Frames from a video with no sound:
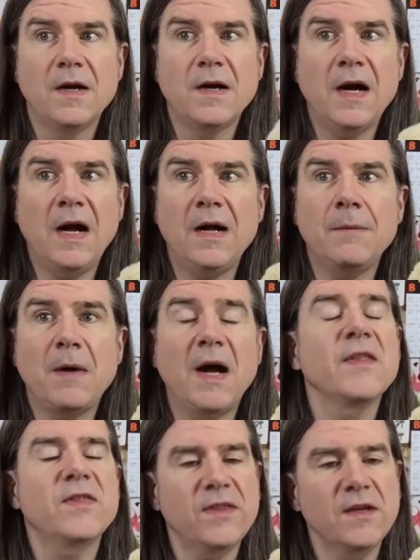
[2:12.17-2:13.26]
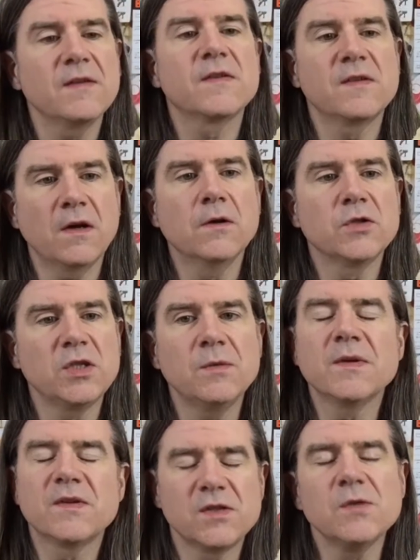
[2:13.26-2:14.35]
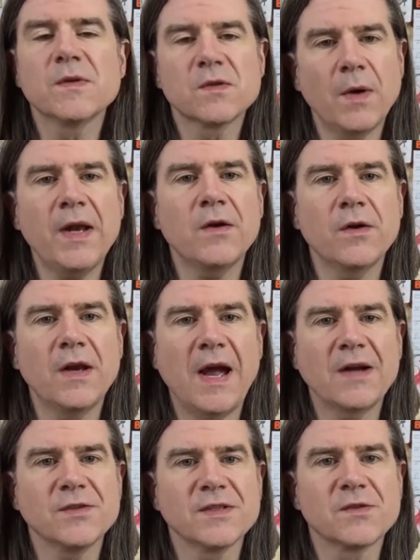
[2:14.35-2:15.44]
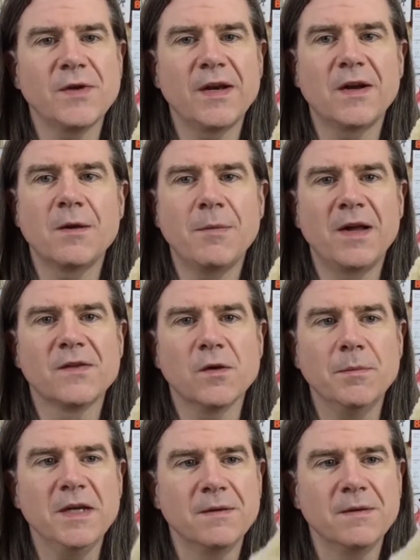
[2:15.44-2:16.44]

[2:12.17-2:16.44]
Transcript: I think so. She was quite a good actress, Greta Garbanzo Bean.